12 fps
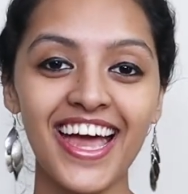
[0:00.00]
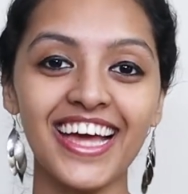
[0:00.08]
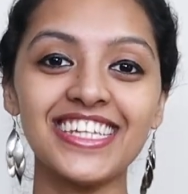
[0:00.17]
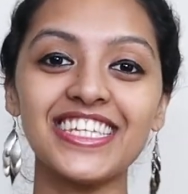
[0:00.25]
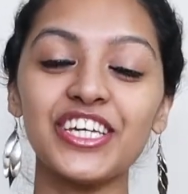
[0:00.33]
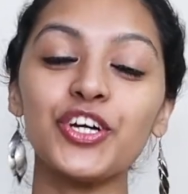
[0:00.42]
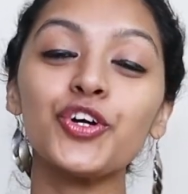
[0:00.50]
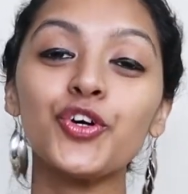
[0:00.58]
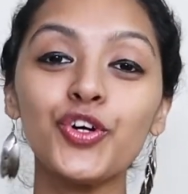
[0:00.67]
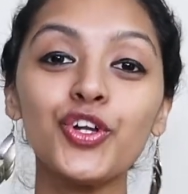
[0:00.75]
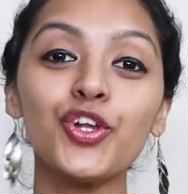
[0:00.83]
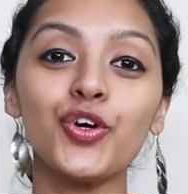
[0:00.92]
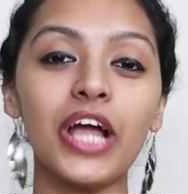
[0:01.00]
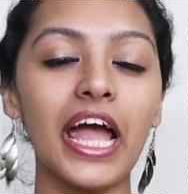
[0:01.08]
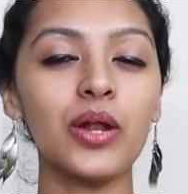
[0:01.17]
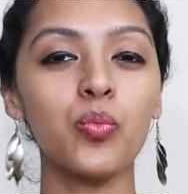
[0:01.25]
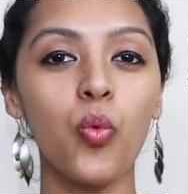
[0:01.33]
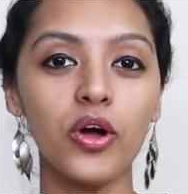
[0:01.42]
and take a good look
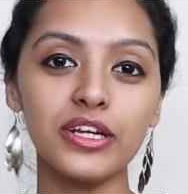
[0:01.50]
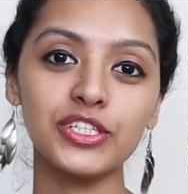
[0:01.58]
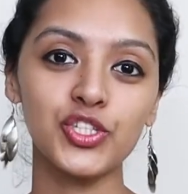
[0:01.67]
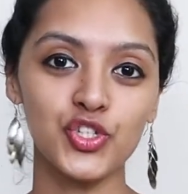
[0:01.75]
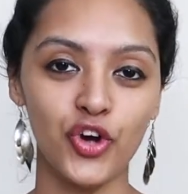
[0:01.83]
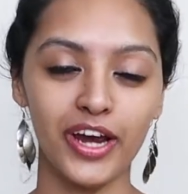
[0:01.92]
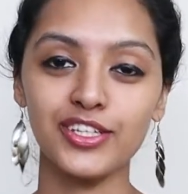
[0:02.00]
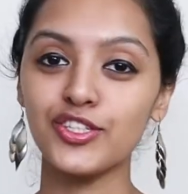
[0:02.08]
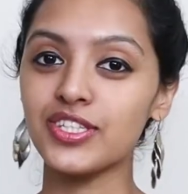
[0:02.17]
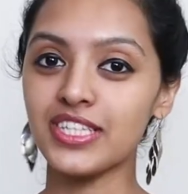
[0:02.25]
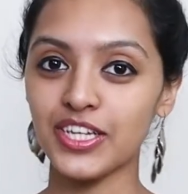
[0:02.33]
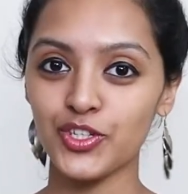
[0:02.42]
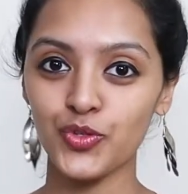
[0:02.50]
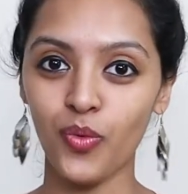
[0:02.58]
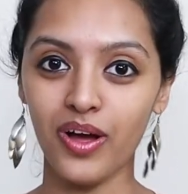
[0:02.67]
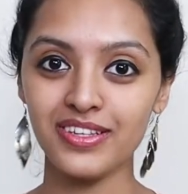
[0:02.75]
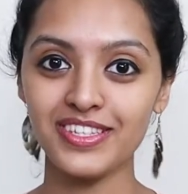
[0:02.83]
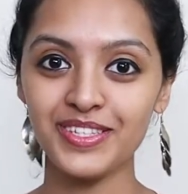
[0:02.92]
at what it's trying to say to
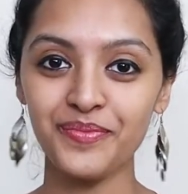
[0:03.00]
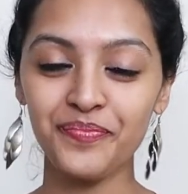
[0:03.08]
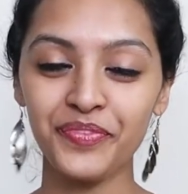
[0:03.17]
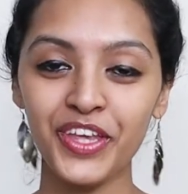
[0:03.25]
us.